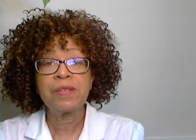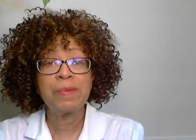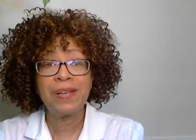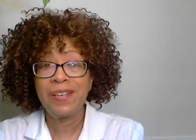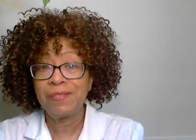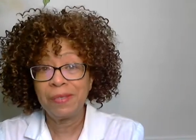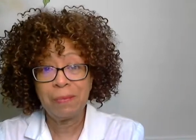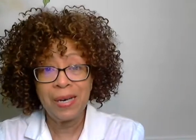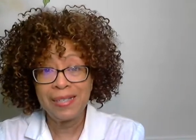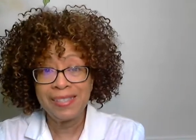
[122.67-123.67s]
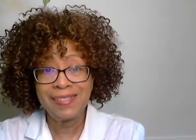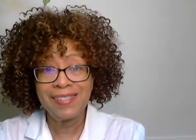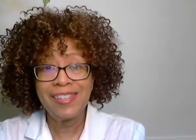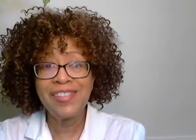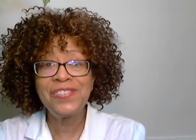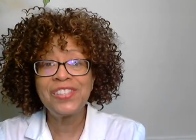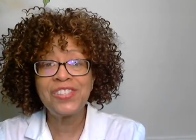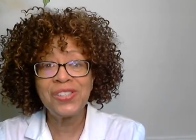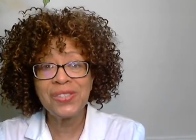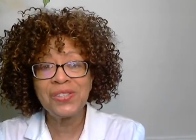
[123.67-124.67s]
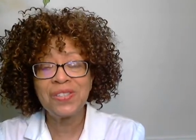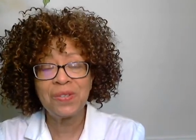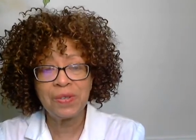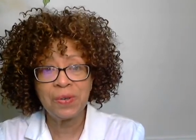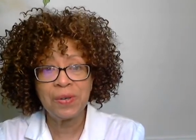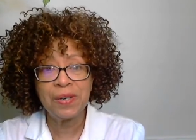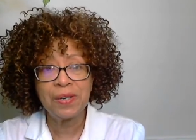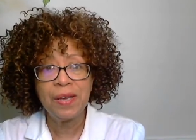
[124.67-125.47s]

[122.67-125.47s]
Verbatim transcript: about everybody. Even children snore.